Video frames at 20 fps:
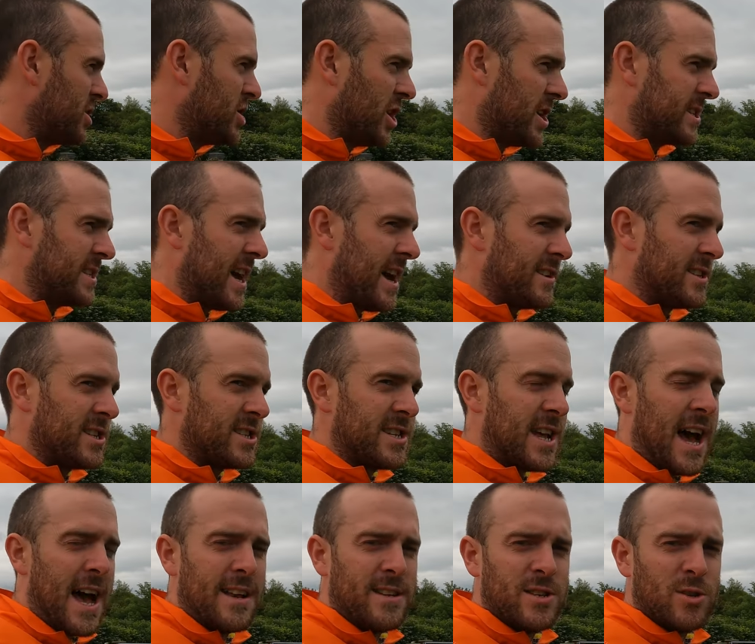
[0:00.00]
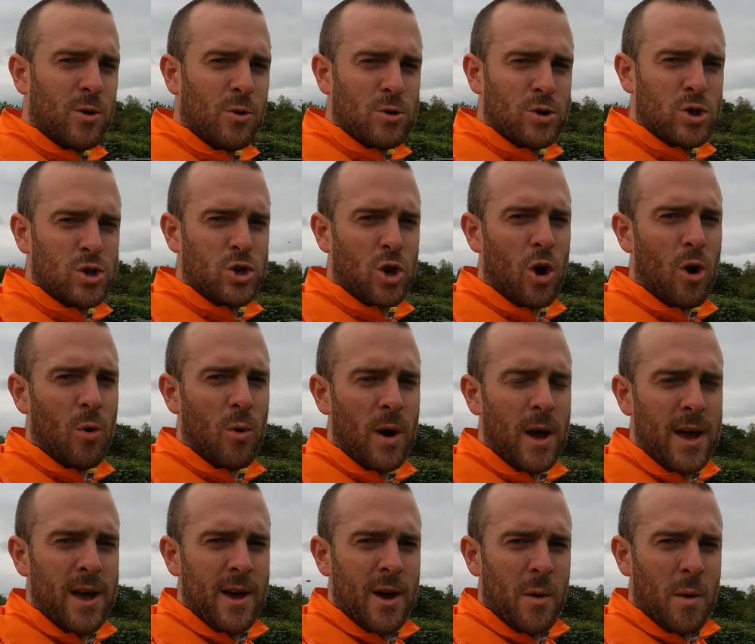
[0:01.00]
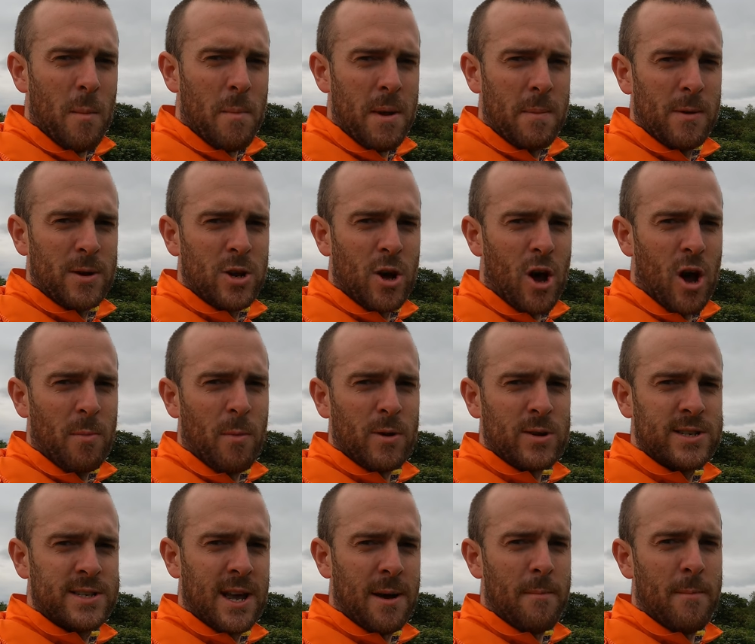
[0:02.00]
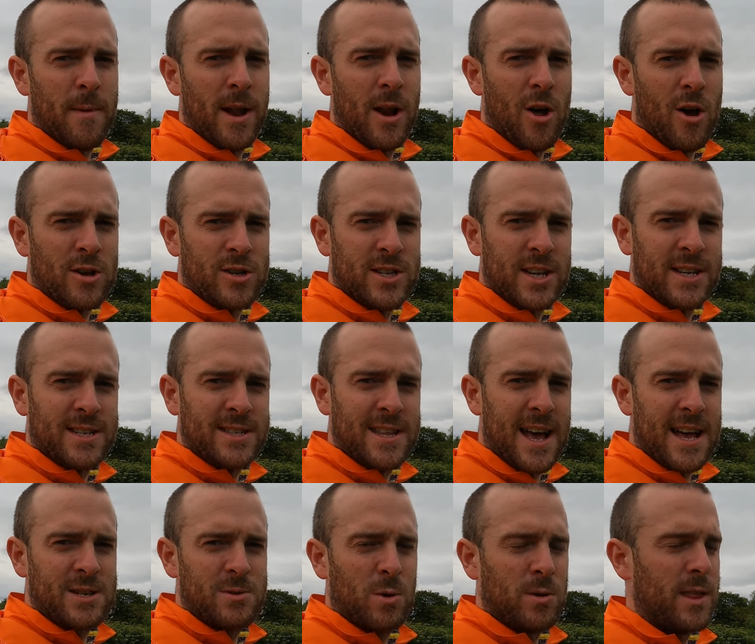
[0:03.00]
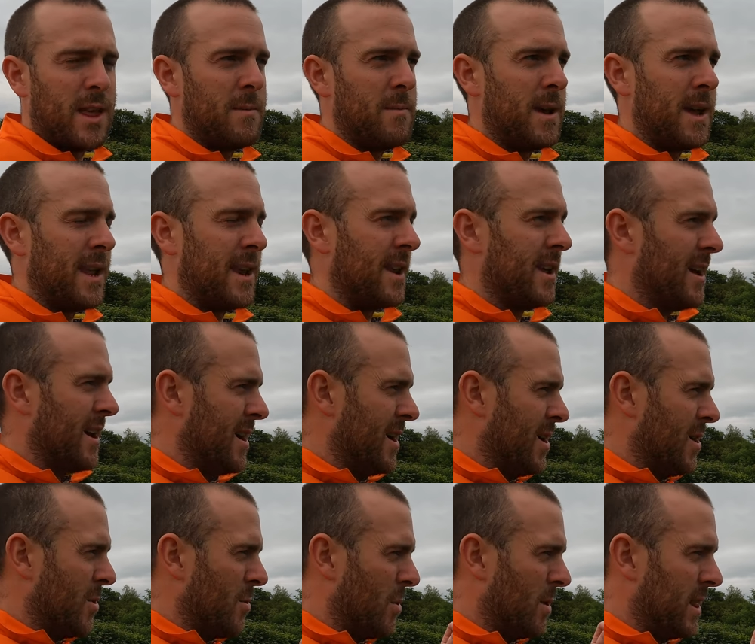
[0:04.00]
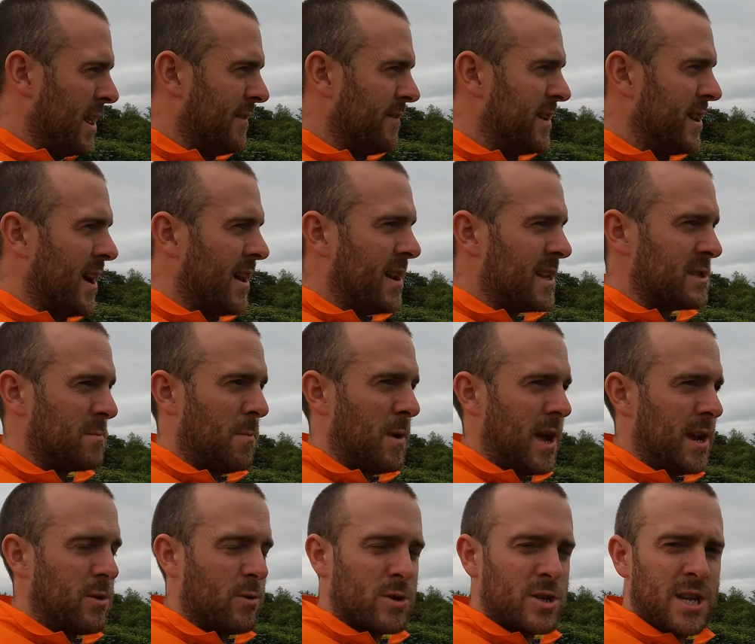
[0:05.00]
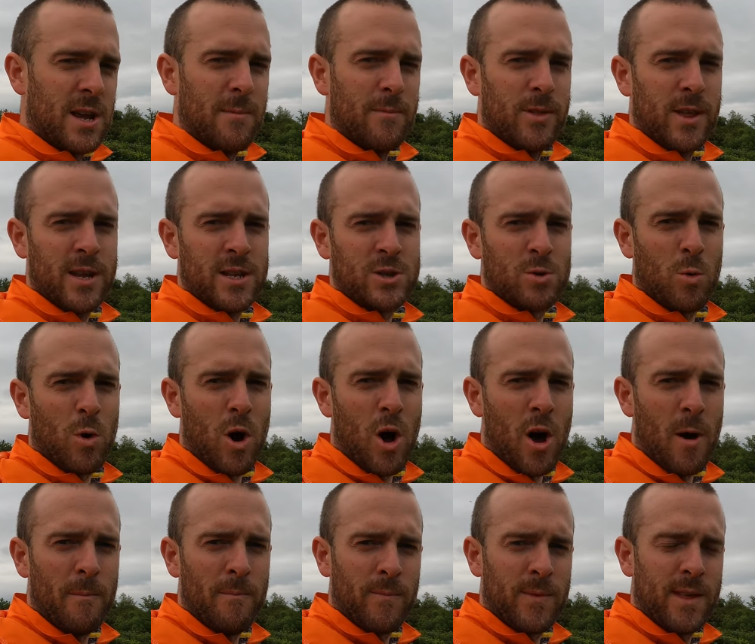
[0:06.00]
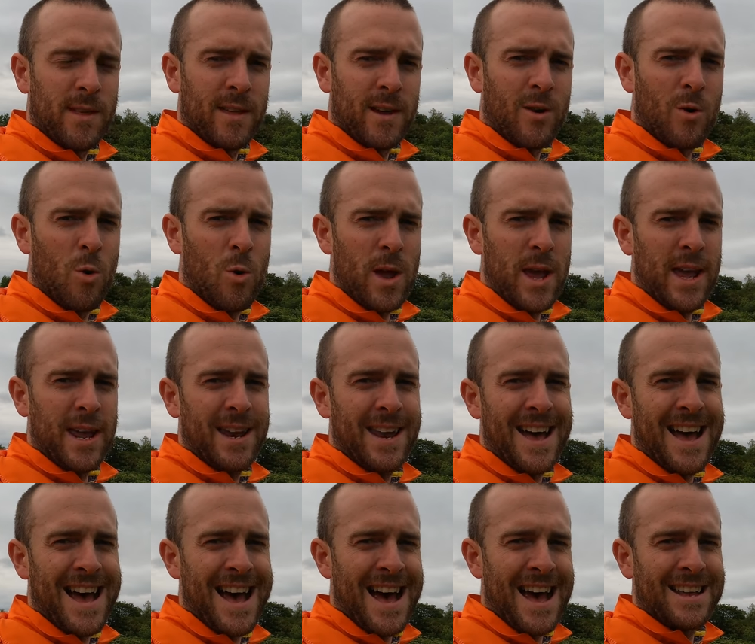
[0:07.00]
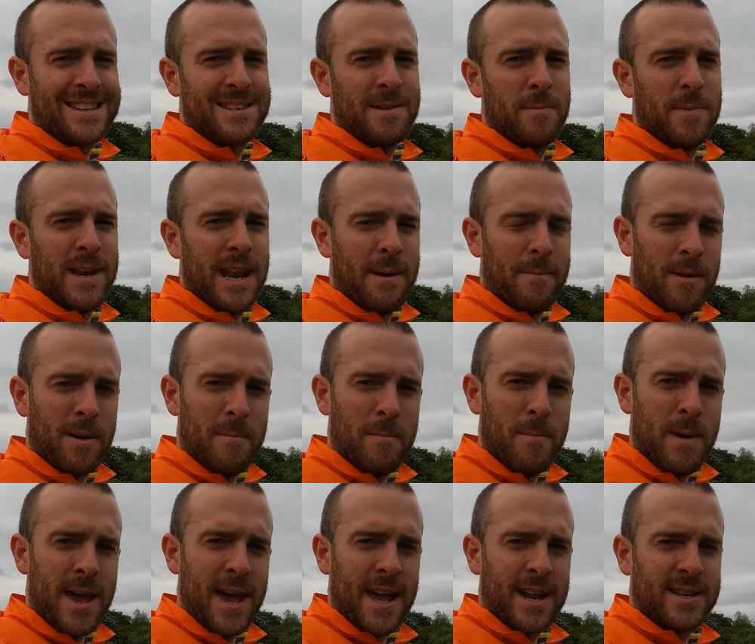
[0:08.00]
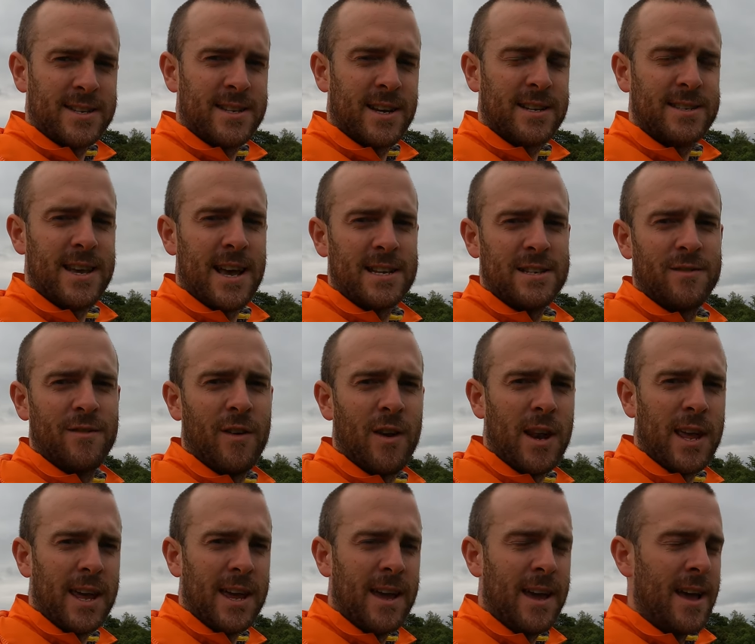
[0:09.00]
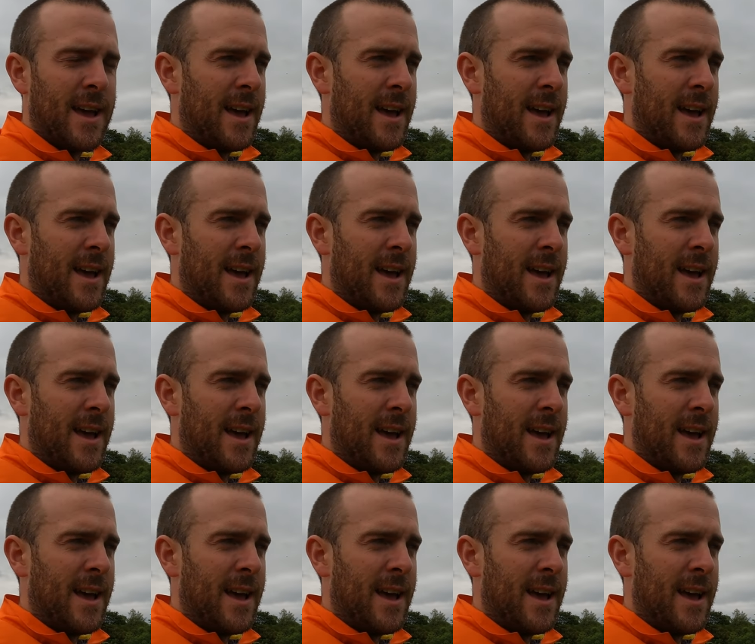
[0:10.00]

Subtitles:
just as it stands, it goes to show, when people talk about summer losses, that's what they mean. When they've done a split or something swarmed, the queen hasn't been able to mate successfully,